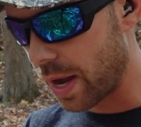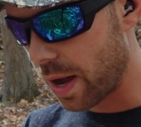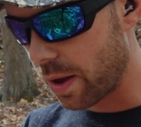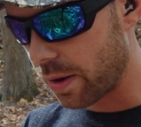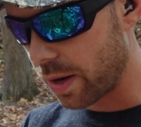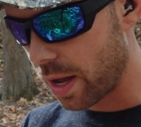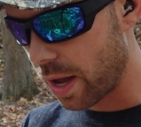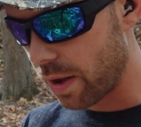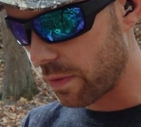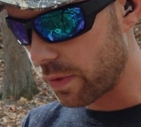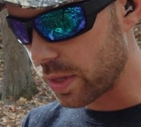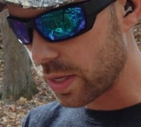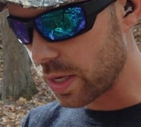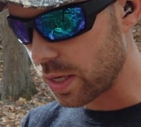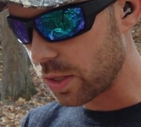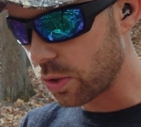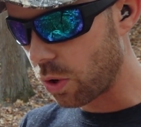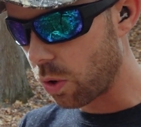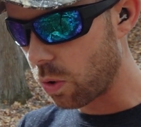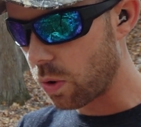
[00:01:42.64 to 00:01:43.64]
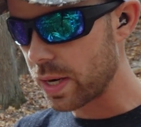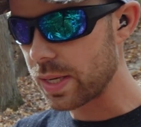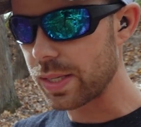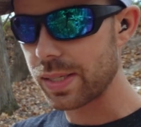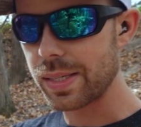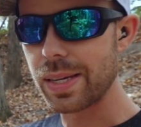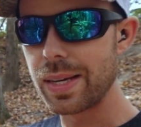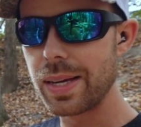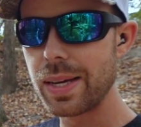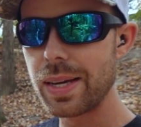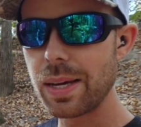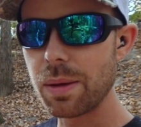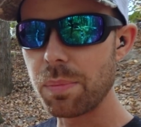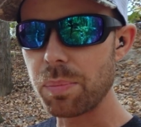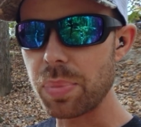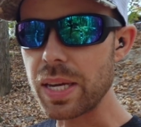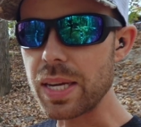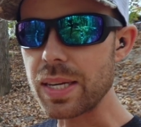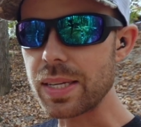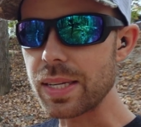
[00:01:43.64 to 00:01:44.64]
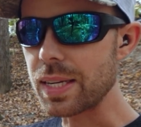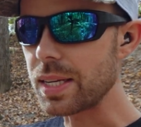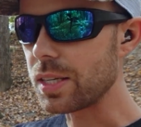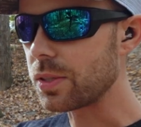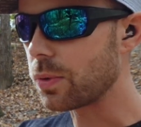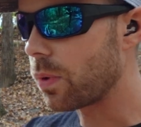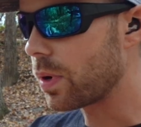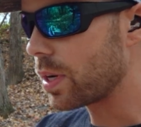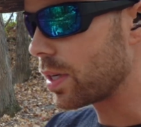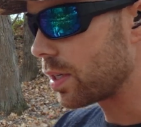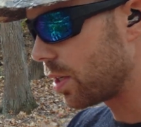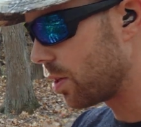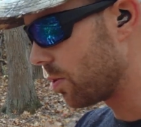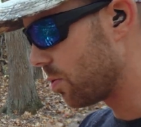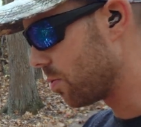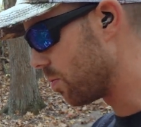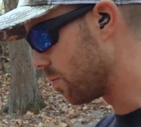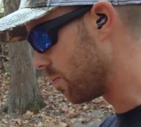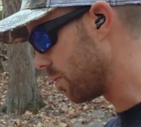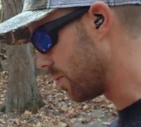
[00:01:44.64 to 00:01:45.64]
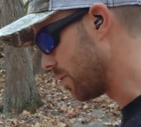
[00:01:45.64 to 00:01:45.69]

out of the Taurus PT-22.